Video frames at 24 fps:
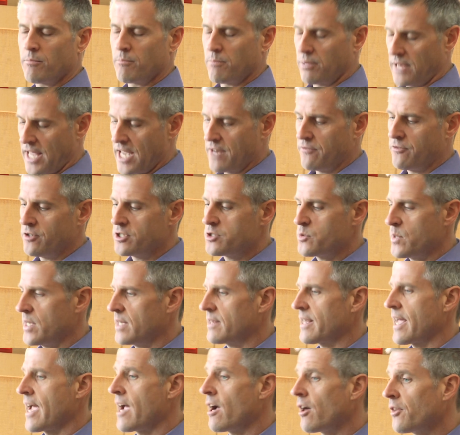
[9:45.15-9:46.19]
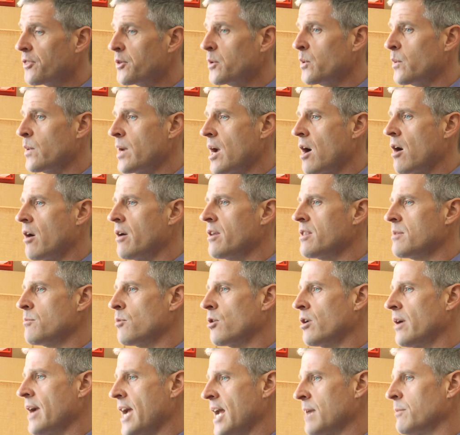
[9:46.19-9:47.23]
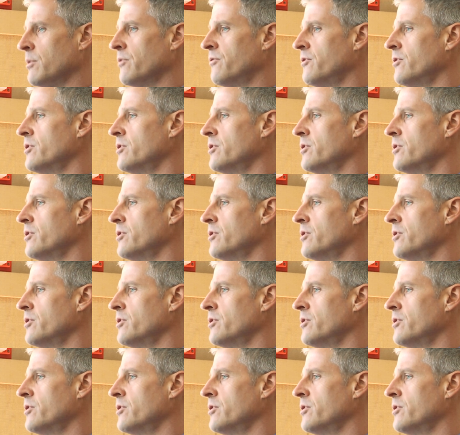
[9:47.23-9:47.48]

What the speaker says: plant foods we eat, the healthier we are, the more animal